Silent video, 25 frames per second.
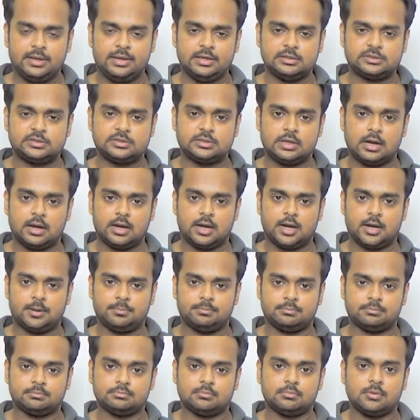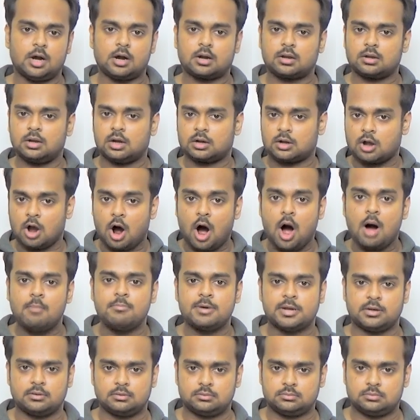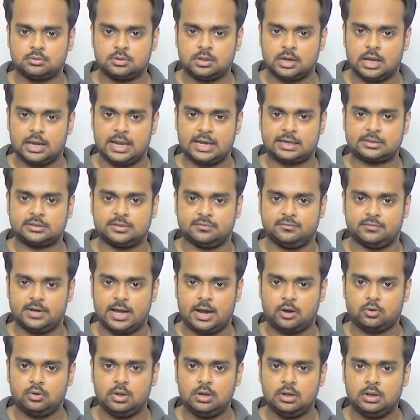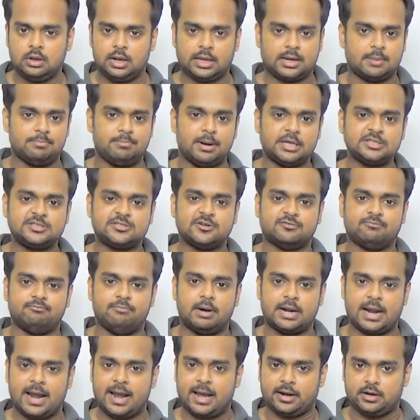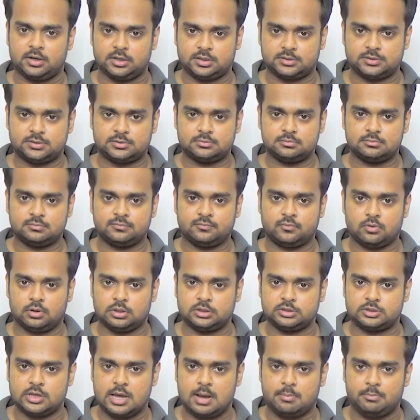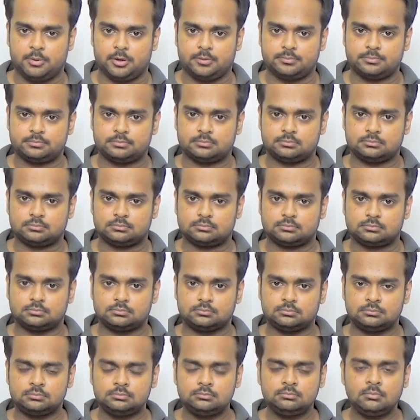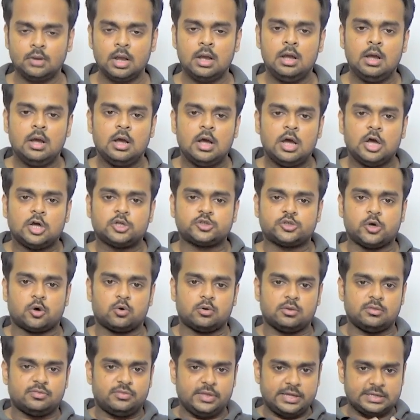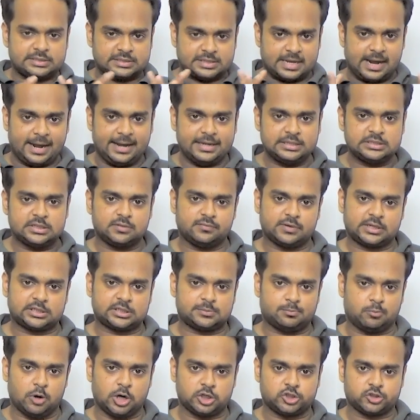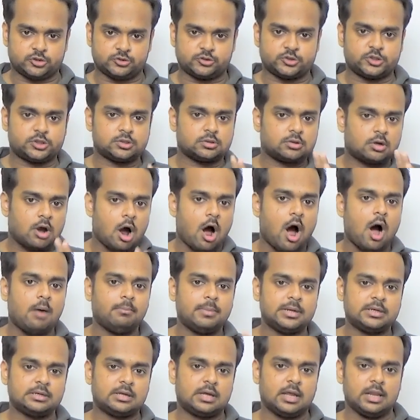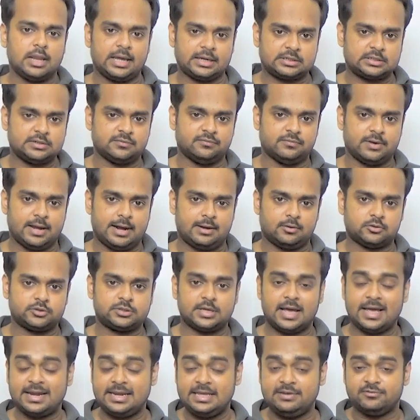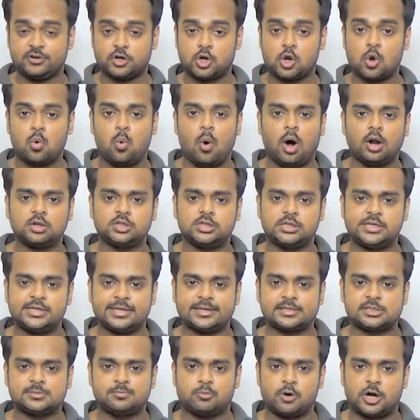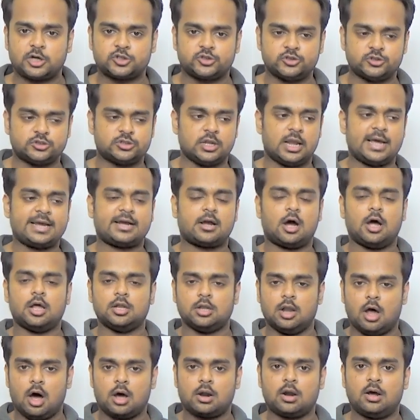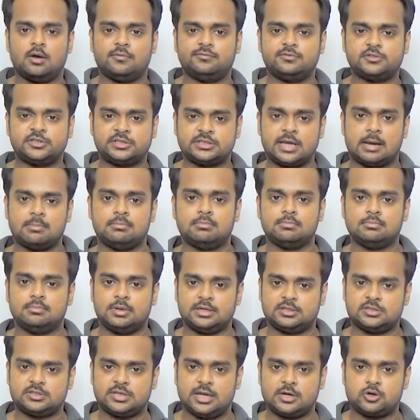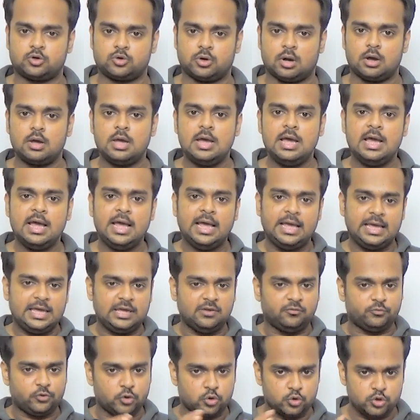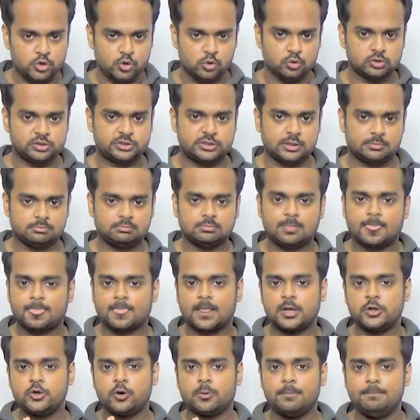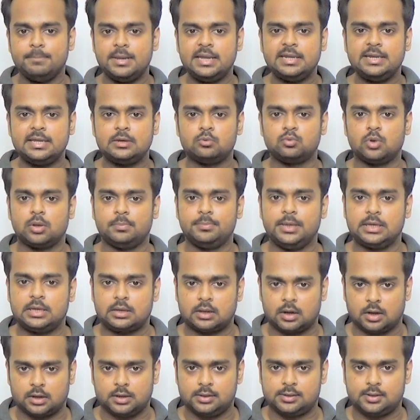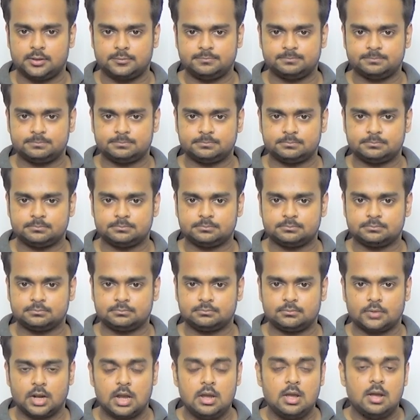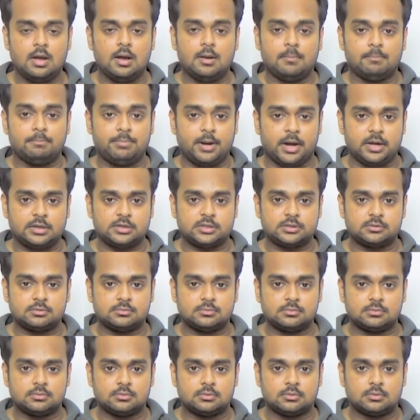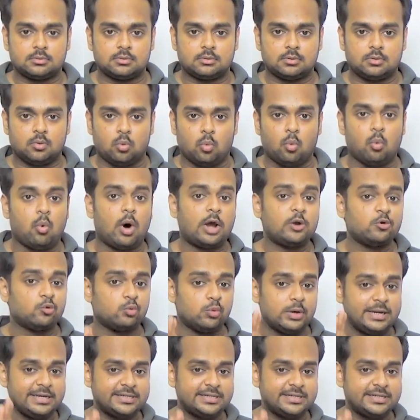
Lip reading: is a common collective noun, like a bunch of bananas, for example. So these kinds of expressions, common collective nouns, and even quantity expressions like a lot of, some, etc., if you use them, your meaning will be clear. But one